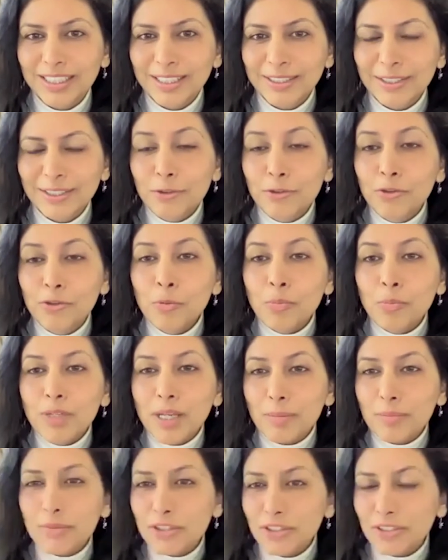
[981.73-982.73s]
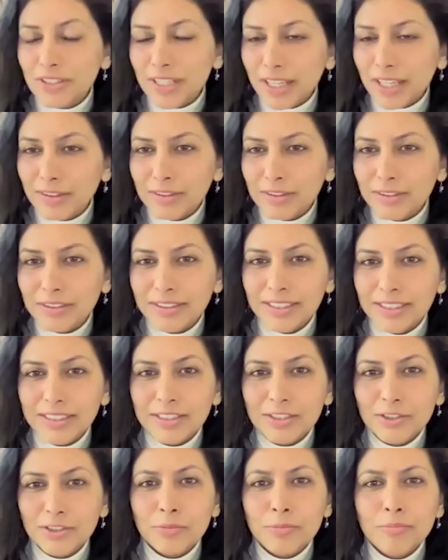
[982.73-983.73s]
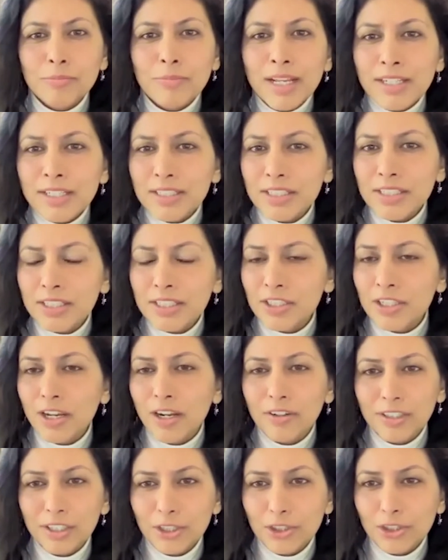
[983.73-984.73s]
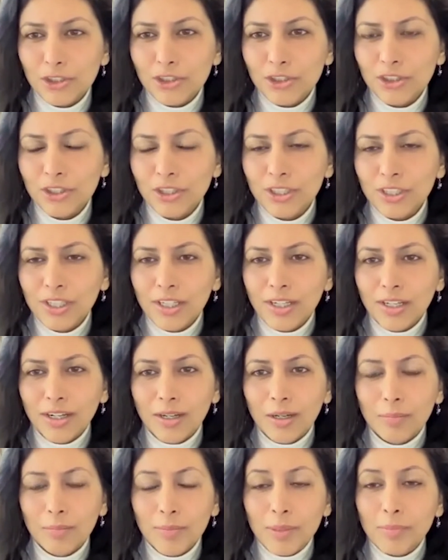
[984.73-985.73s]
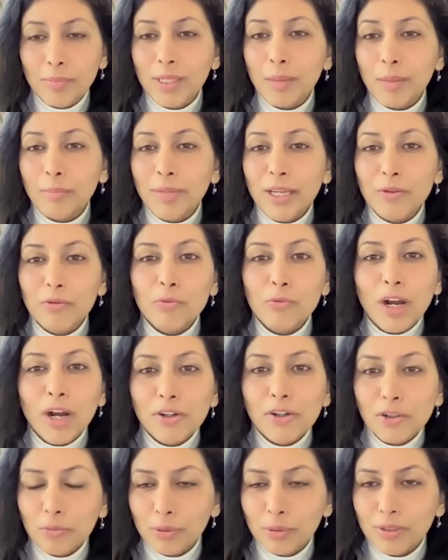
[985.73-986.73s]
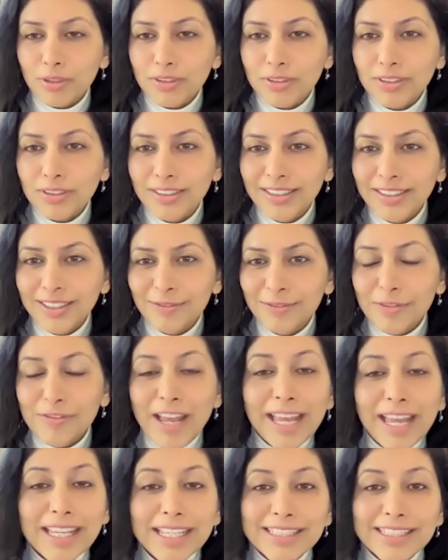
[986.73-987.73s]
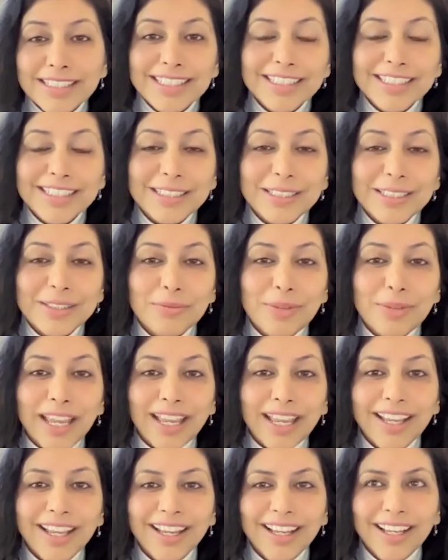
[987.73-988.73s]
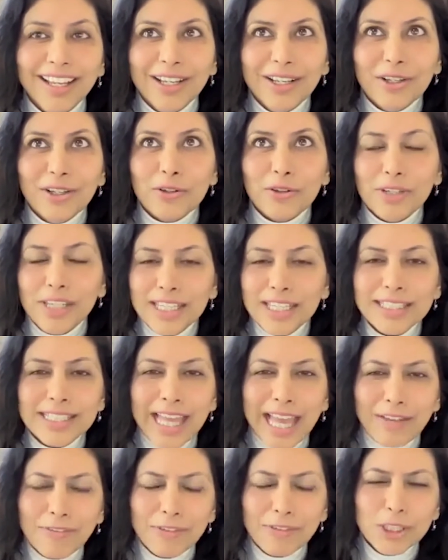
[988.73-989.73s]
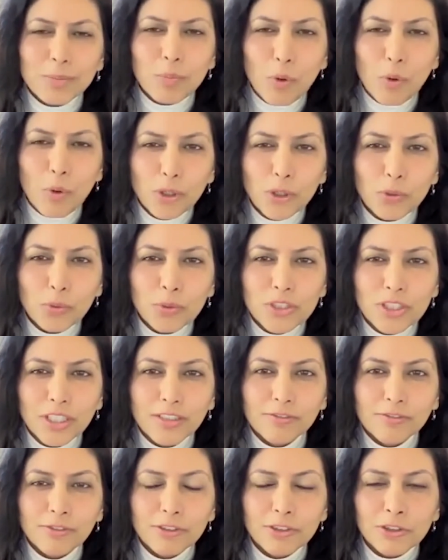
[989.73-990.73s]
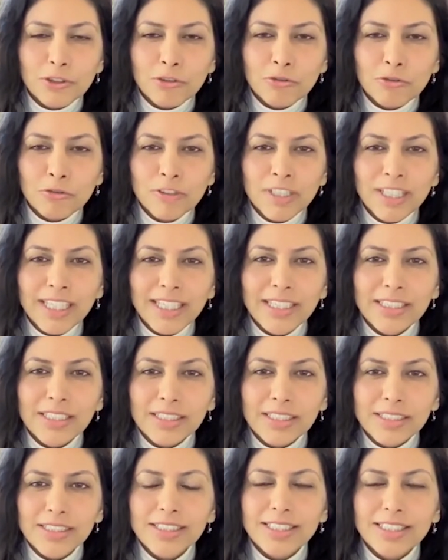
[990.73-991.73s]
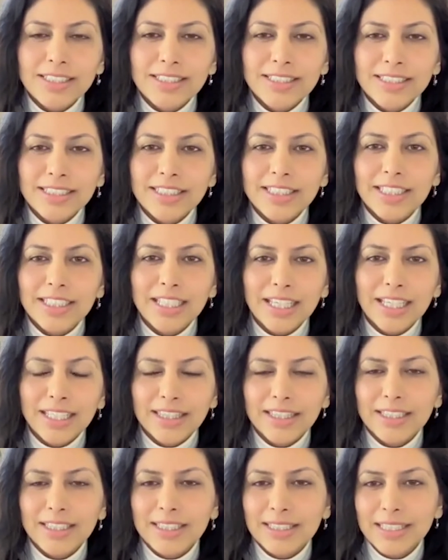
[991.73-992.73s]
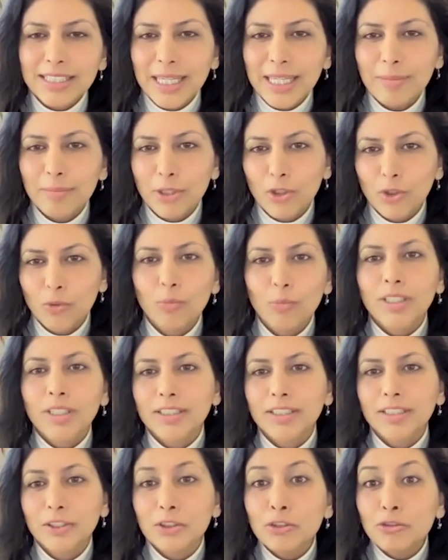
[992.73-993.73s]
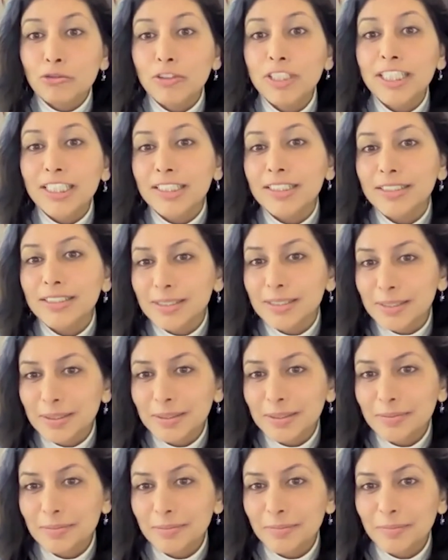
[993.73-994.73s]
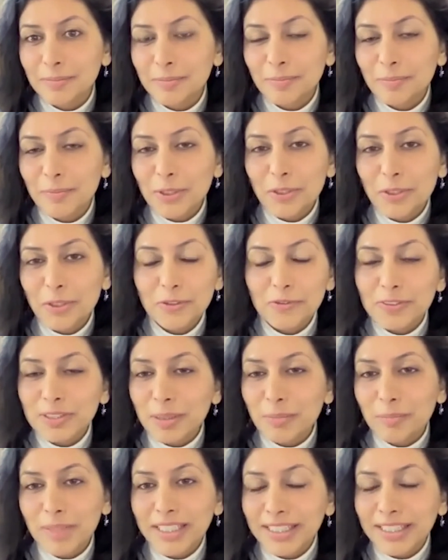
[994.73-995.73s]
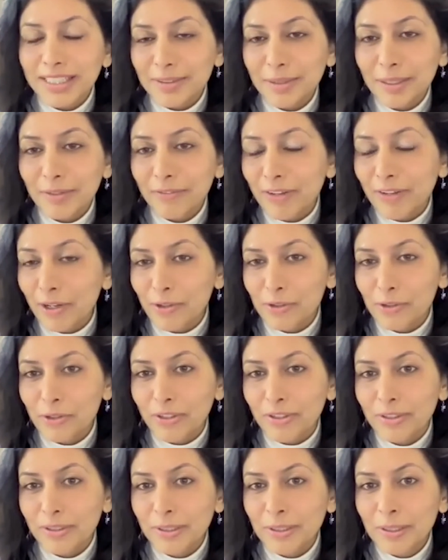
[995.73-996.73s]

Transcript: The group comes together. There's tremendous courage. People are being vulnerable. We've had incidences where colleagues haven't spoken to each other for 3 years sitting in the same cubicle, 3 years, because of something that they've held on.